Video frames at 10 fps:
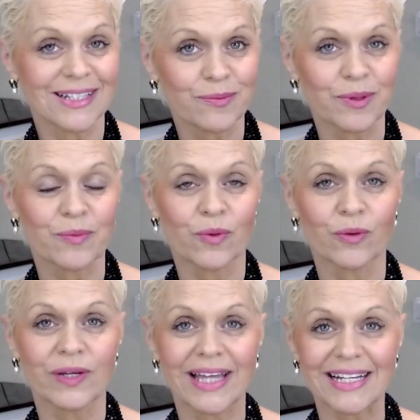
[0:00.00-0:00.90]
and a bit more
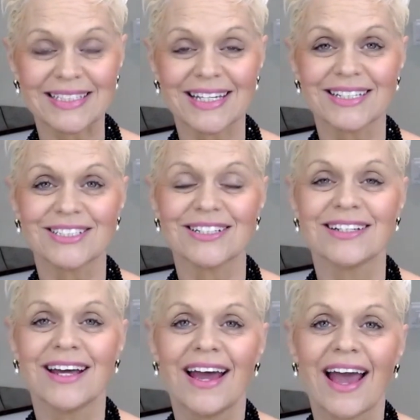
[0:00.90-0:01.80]
relaxation
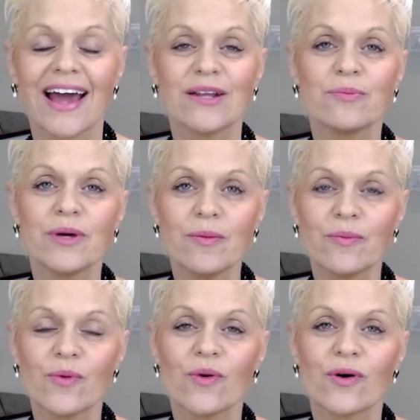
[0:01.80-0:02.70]
and a bit
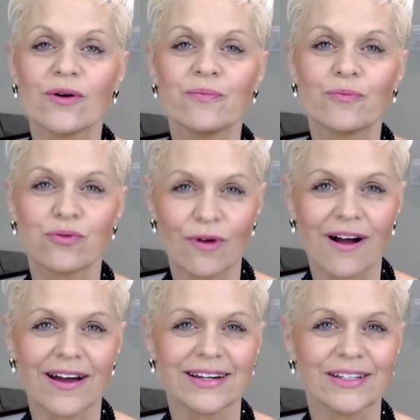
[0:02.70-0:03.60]
more
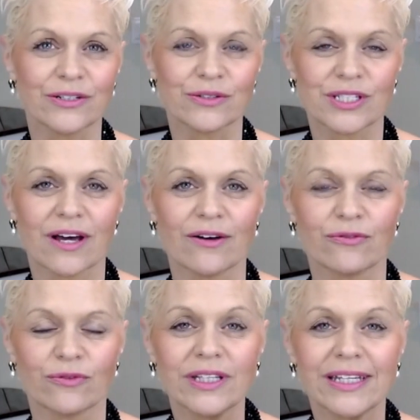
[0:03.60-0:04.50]
pride in yourself.
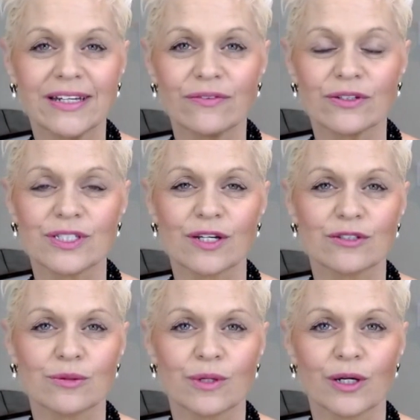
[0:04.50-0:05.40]
Really give yourself
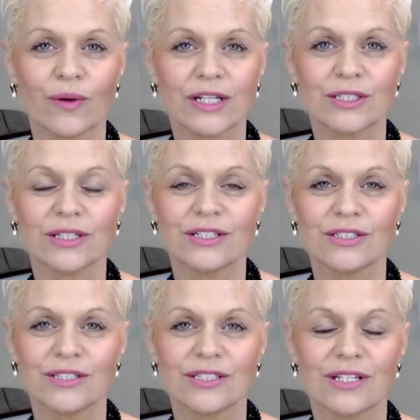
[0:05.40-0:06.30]
some
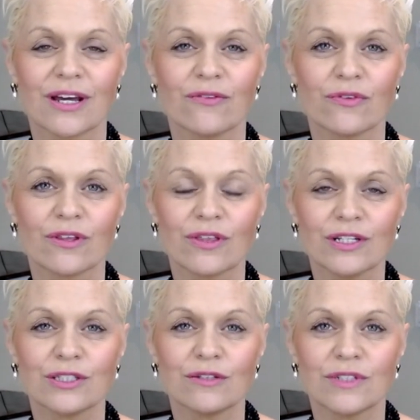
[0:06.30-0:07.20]
congratulations today for the
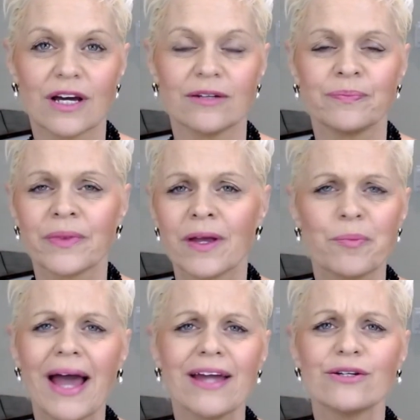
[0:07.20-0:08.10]
things you've done.
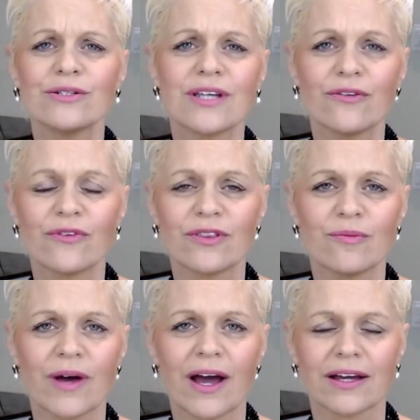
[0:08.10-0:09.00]
Pat yourself on the
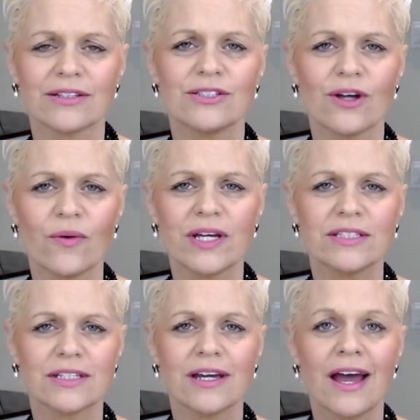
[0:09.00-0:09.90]
back. It's so
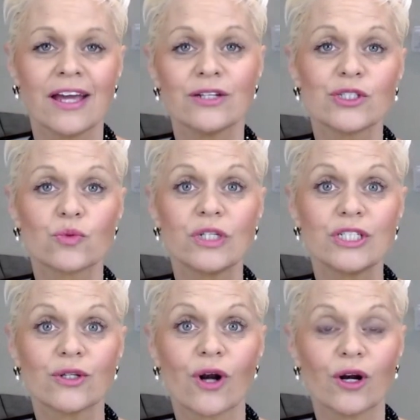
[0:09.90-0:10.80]
easy. You just reach
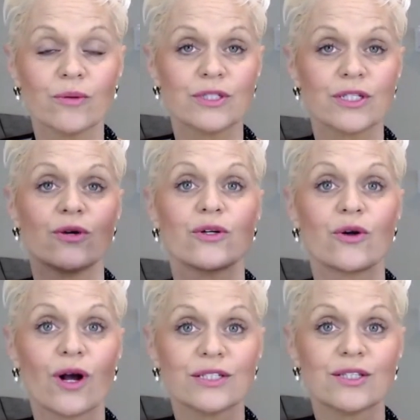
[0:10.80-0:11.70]
your arms out,
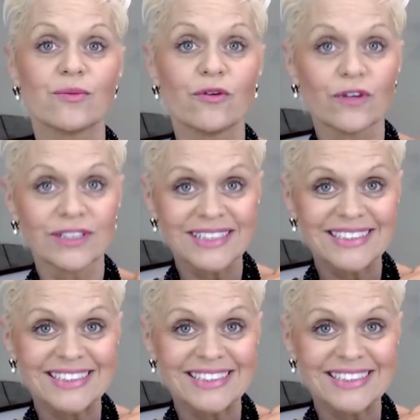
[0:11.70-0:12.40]
cross them over,